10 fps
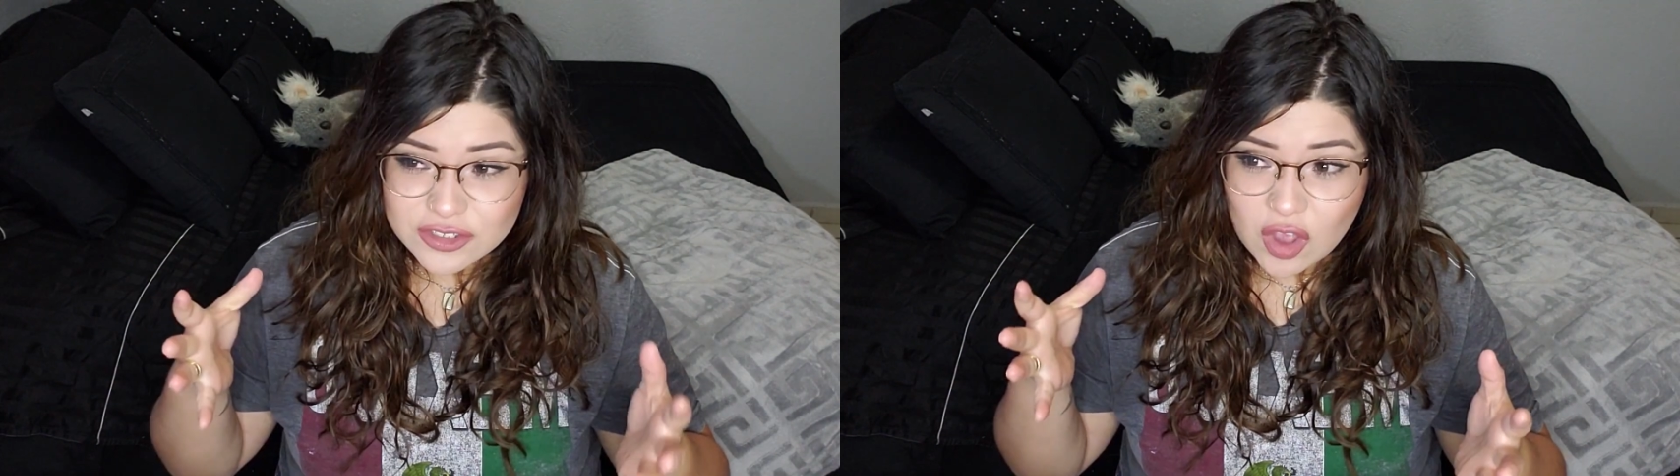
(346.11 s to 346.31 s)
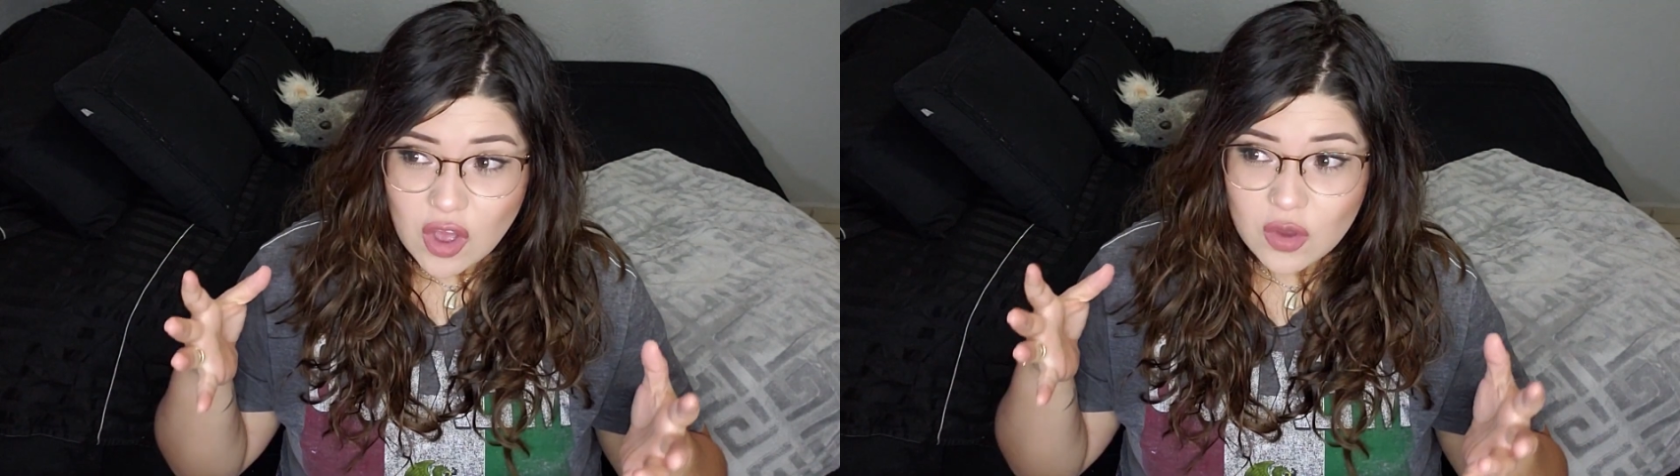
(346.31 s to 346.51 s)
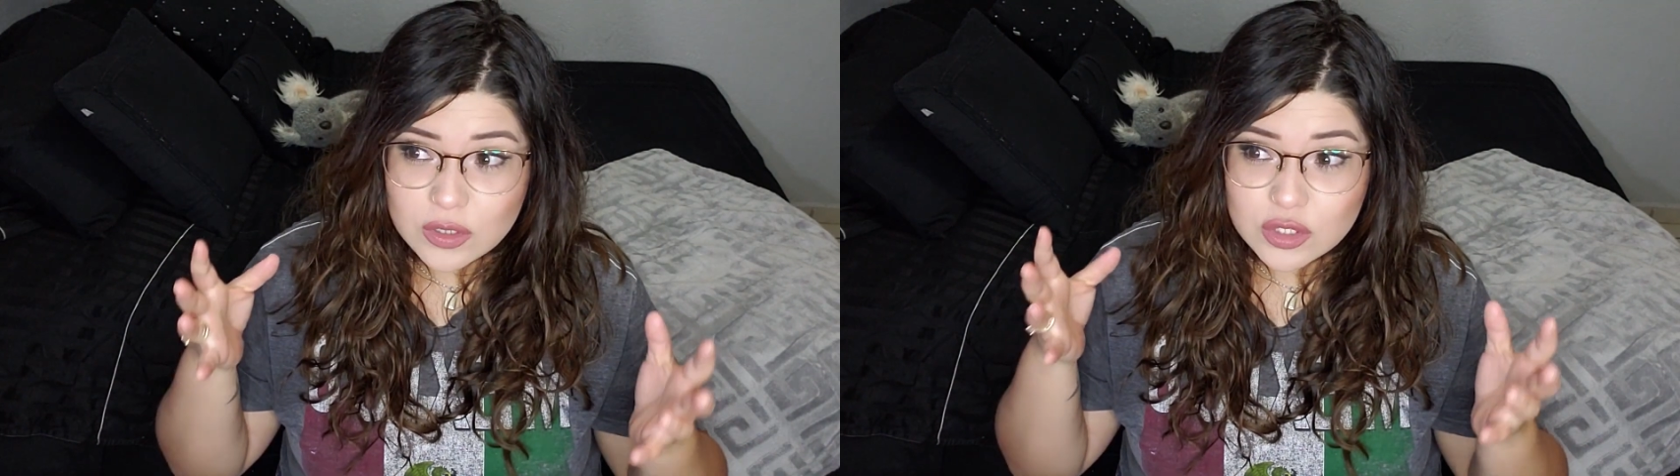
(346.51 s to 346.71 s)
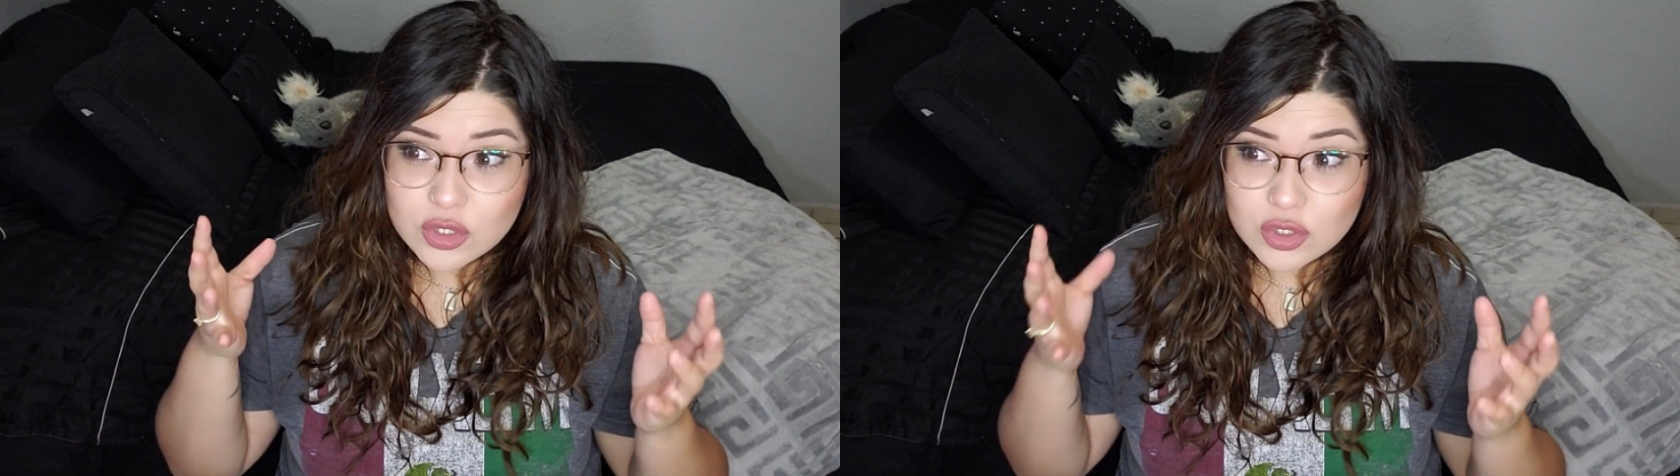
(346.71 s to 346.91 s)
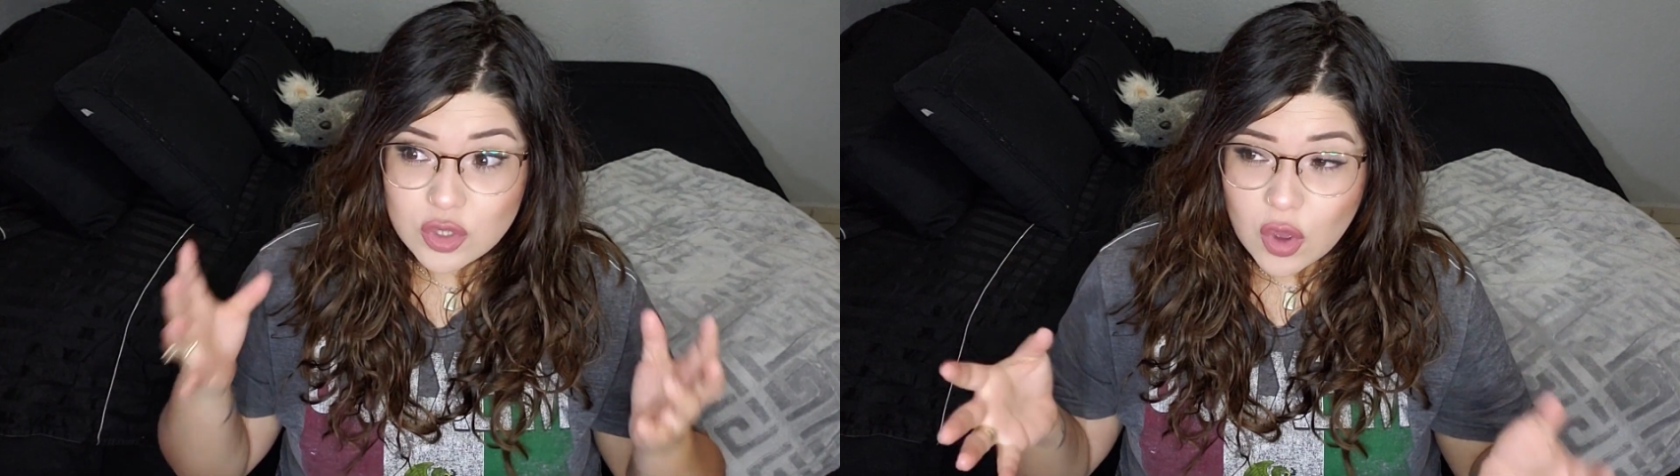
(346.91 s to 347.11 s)
song was
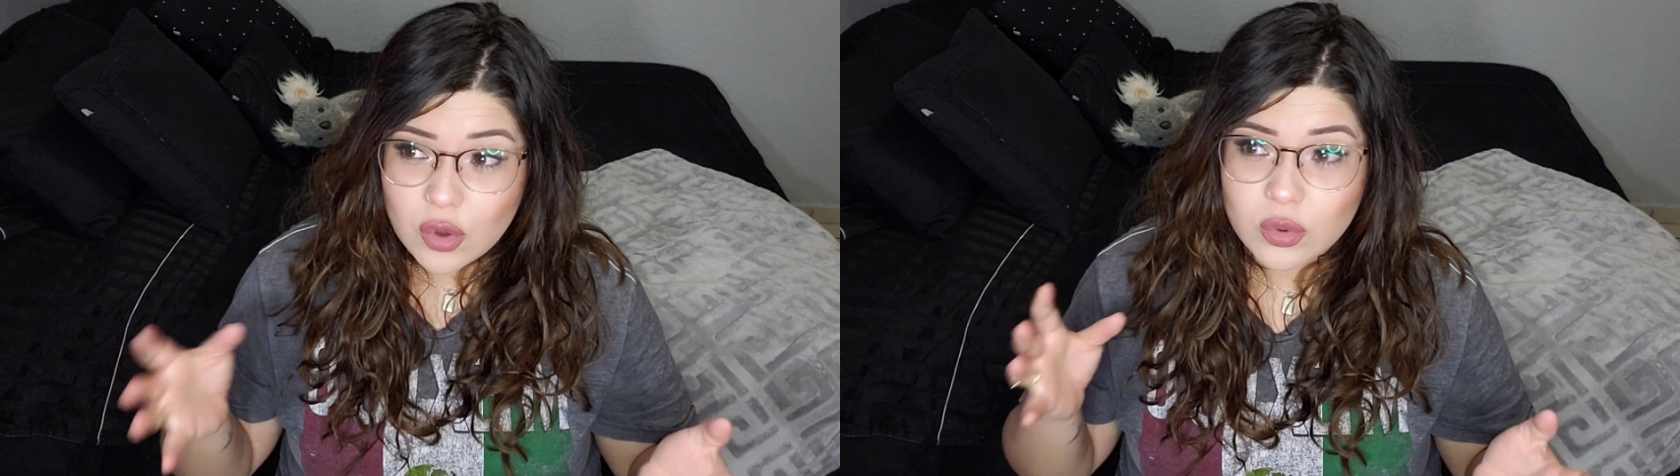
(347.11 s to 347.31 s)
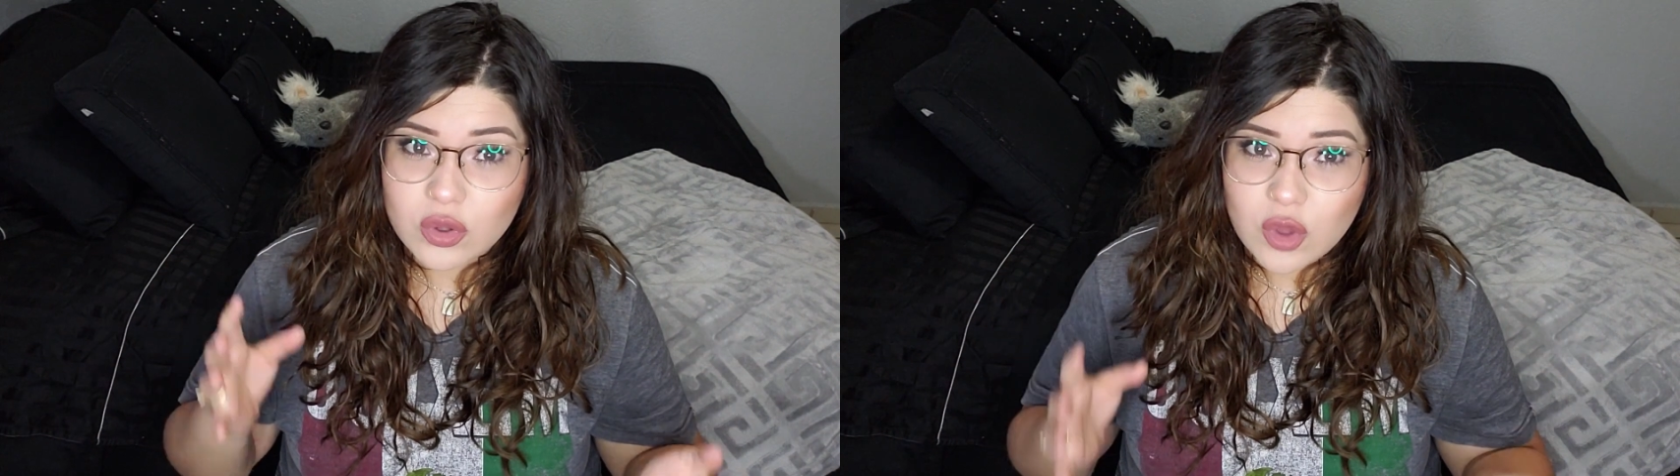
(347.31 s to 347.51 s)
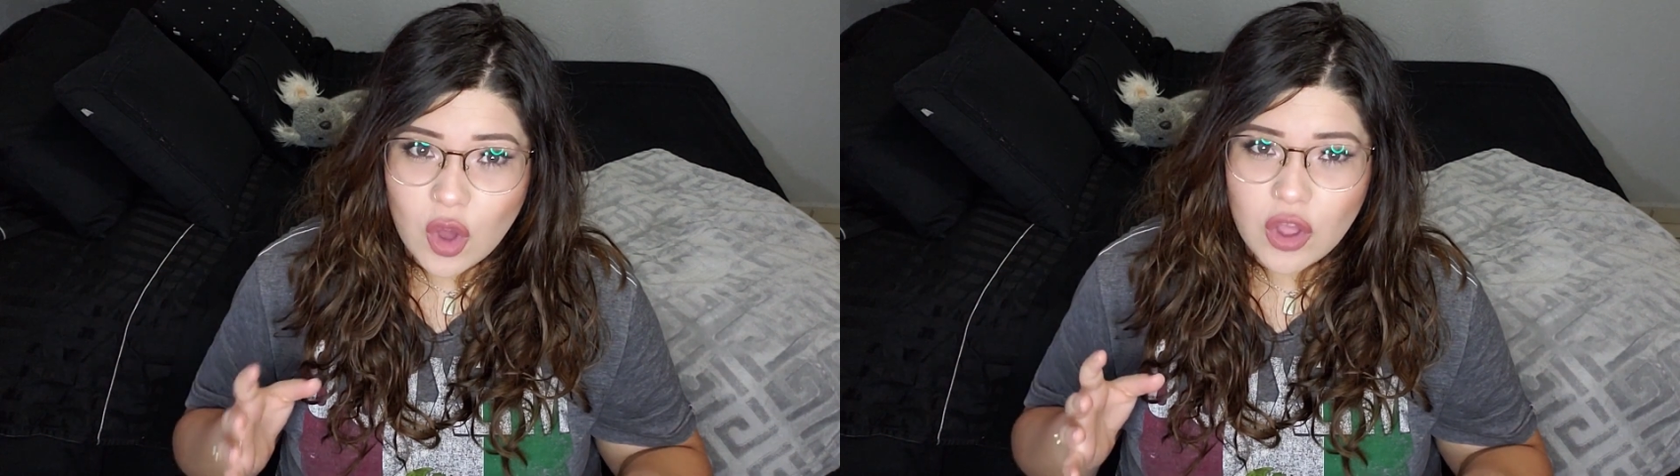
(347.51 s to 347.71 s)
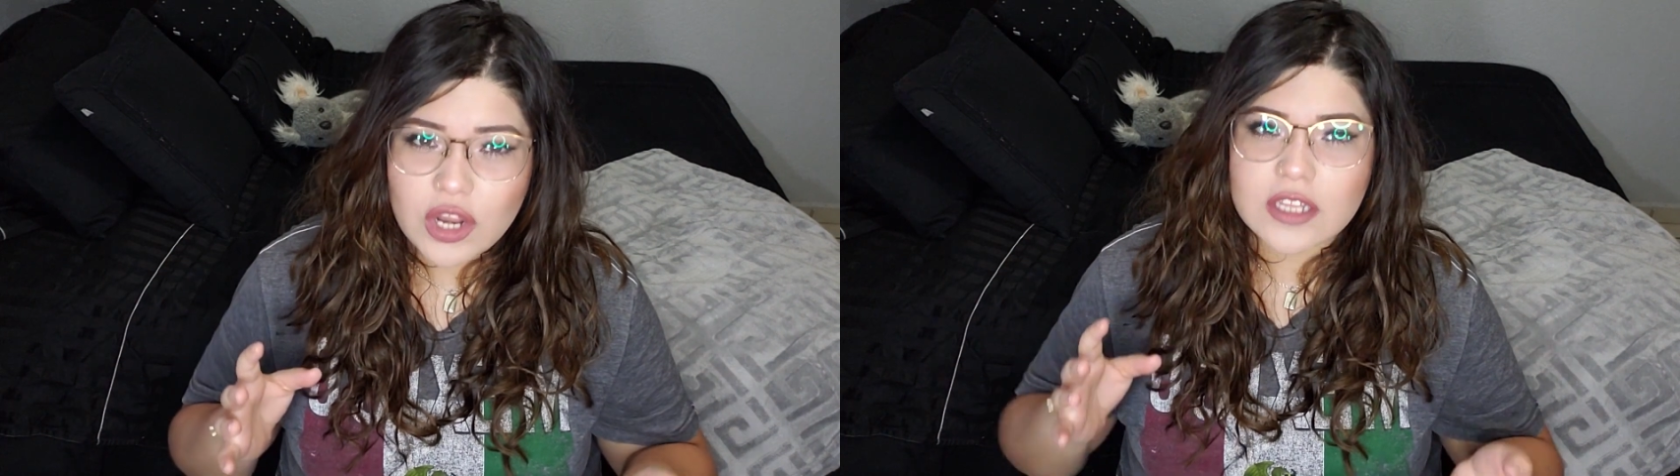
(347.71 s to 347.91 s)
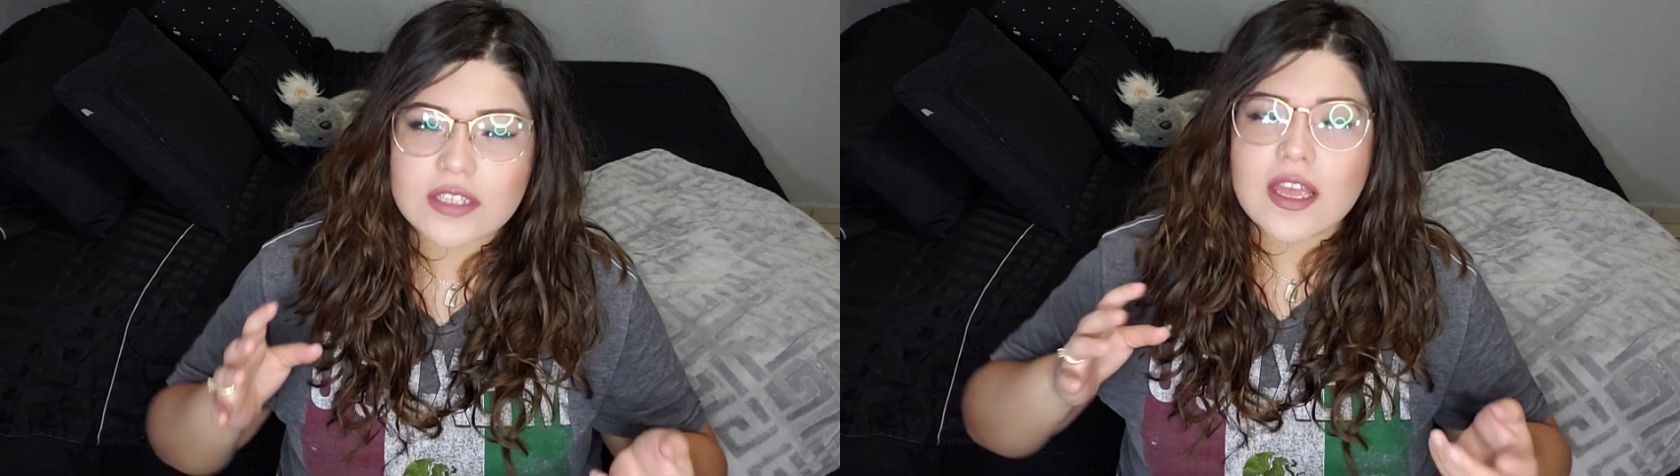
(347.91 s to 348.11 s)
so
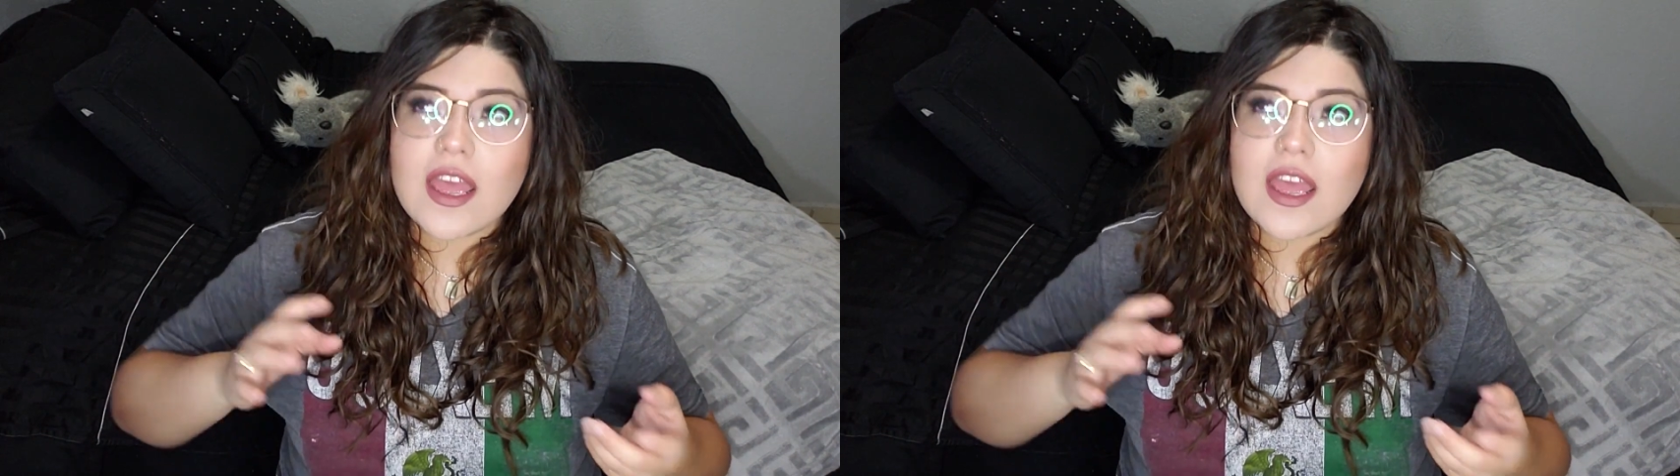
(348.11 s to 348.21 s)
good.